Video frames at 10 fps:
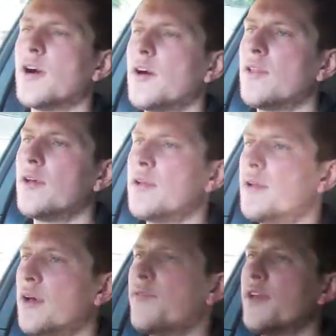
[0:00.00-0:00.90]
car that
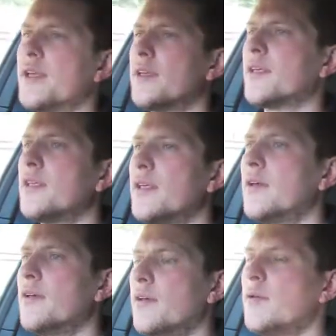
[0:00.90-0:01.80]
I think
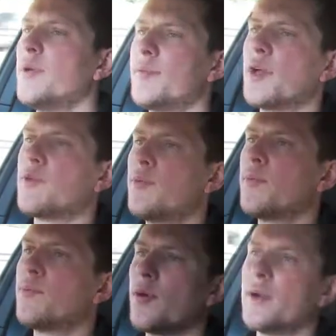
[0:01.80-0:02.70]
BMW
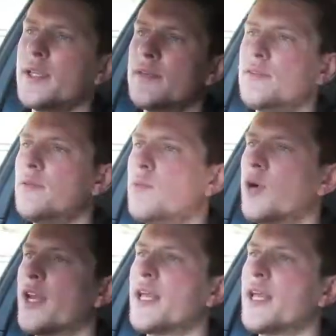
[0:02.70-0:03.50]
probably wanted